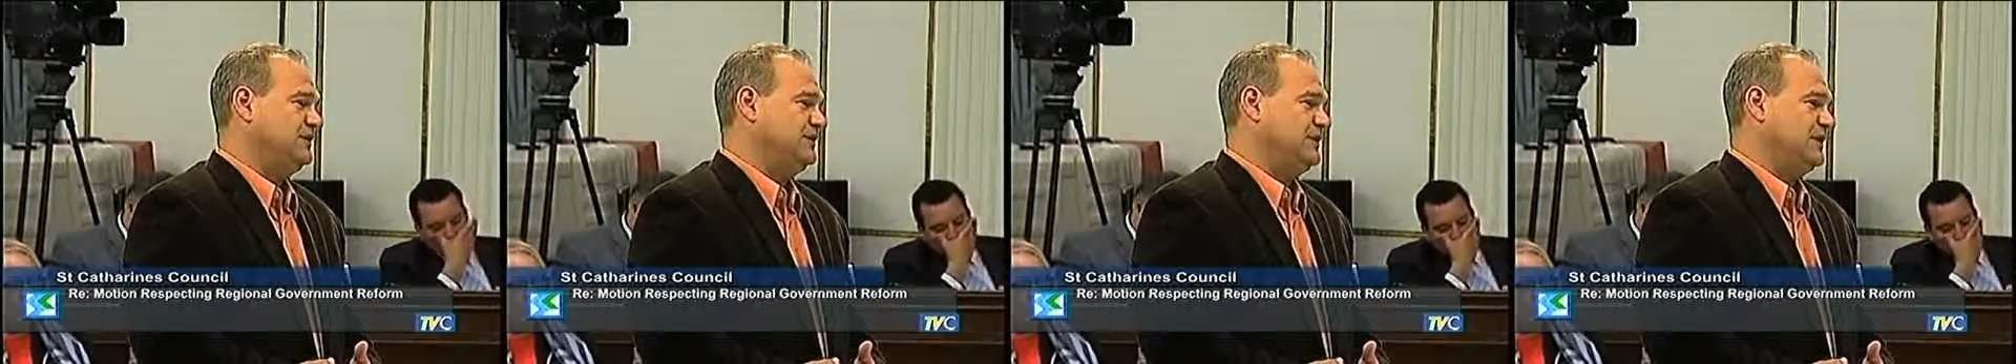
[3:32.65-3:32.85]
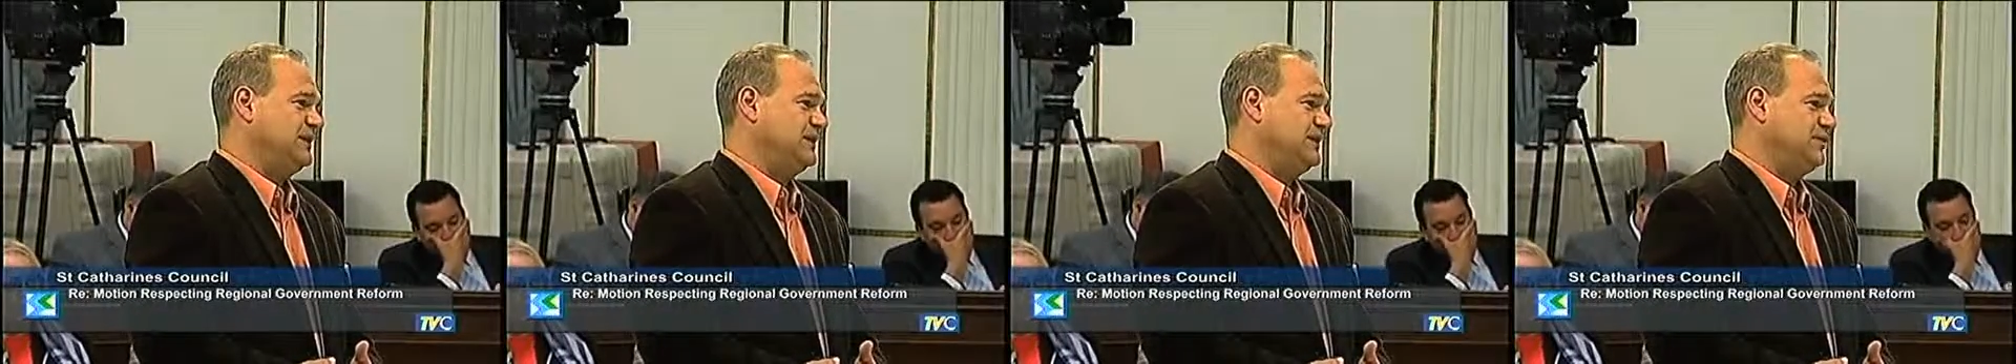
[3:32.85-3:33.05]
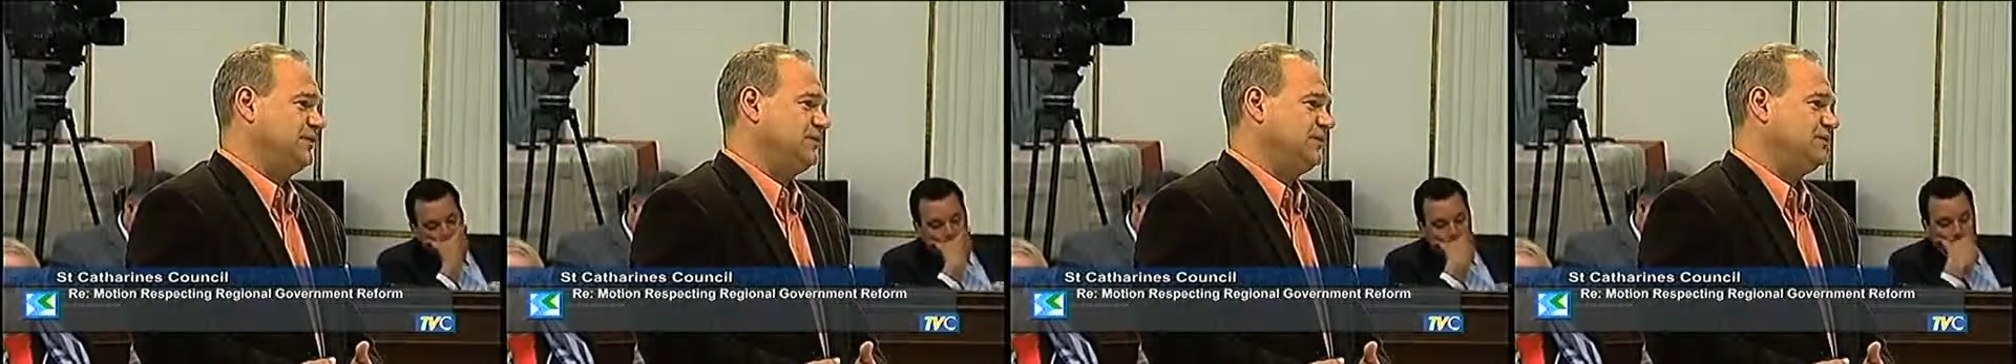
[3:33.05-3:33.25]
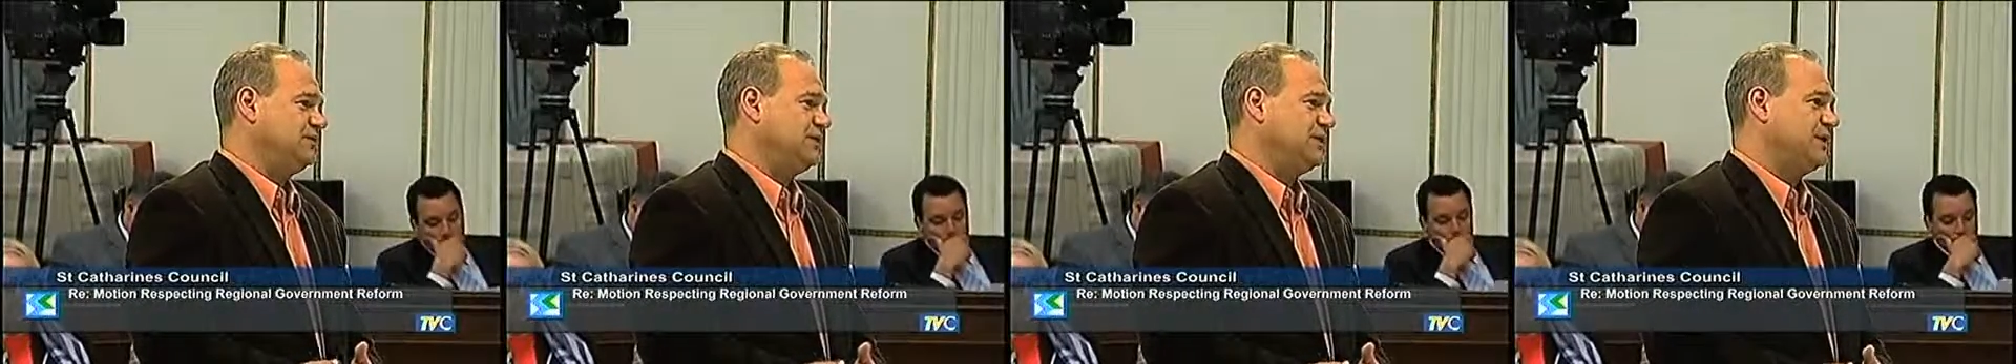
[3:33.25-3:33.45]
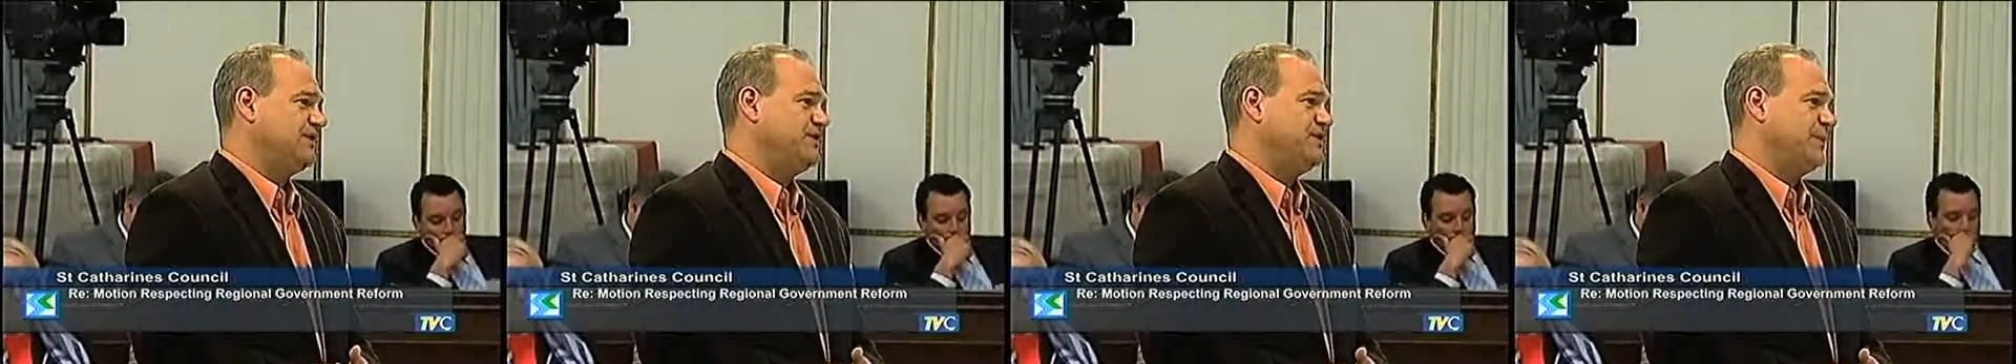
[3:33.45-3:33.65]
that ignores
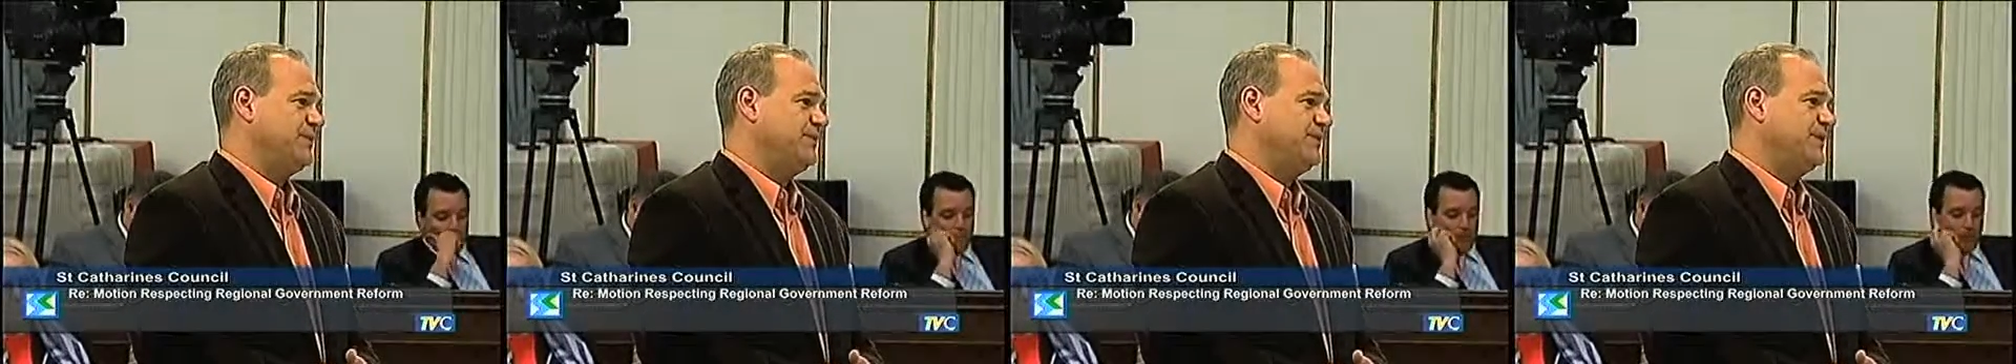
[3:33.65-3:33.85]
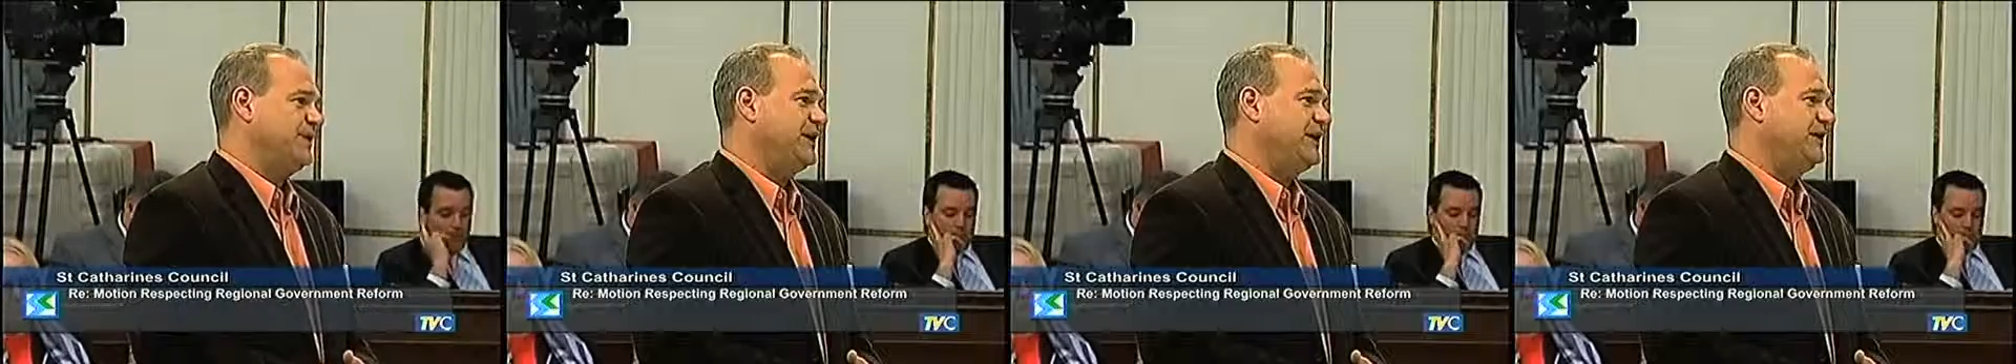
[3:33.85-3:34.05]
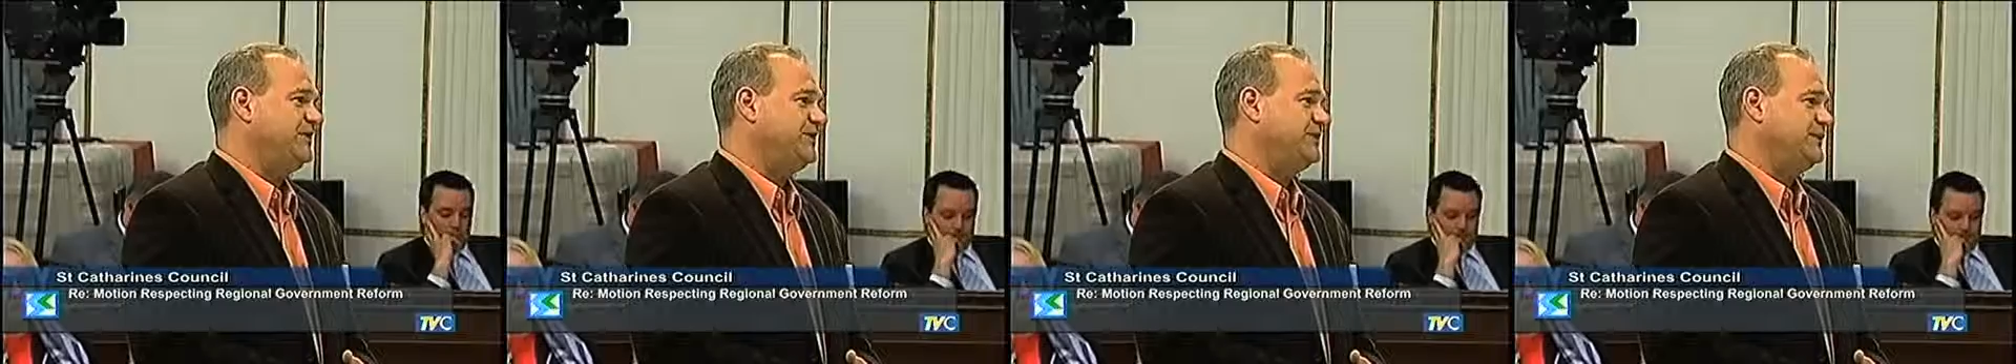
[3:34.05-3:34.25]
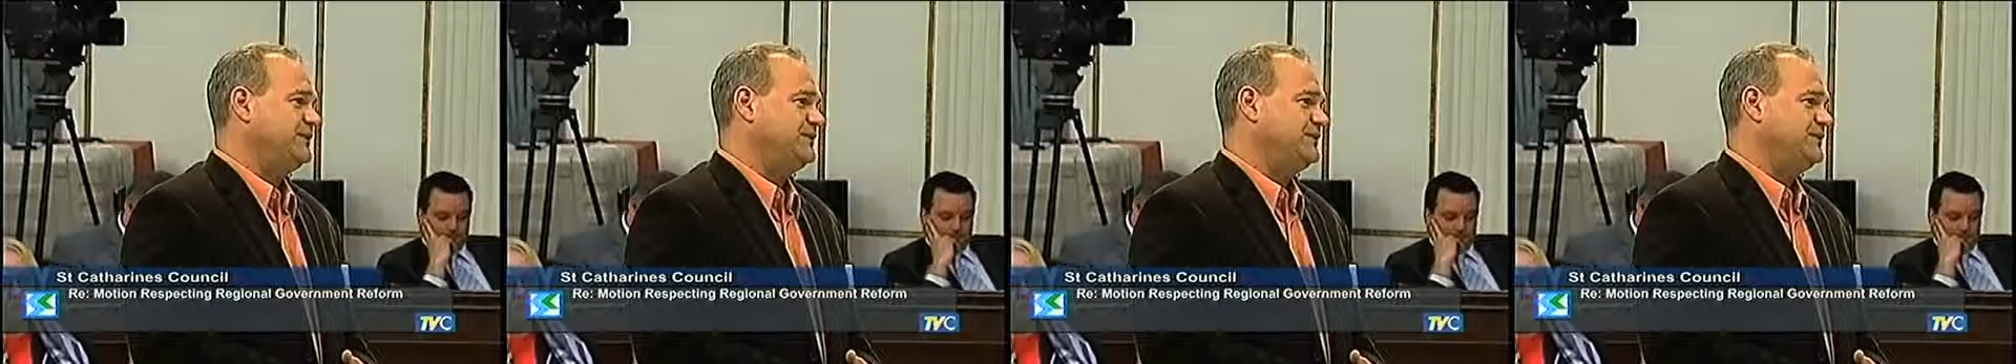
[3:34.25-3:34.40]
rep by pop.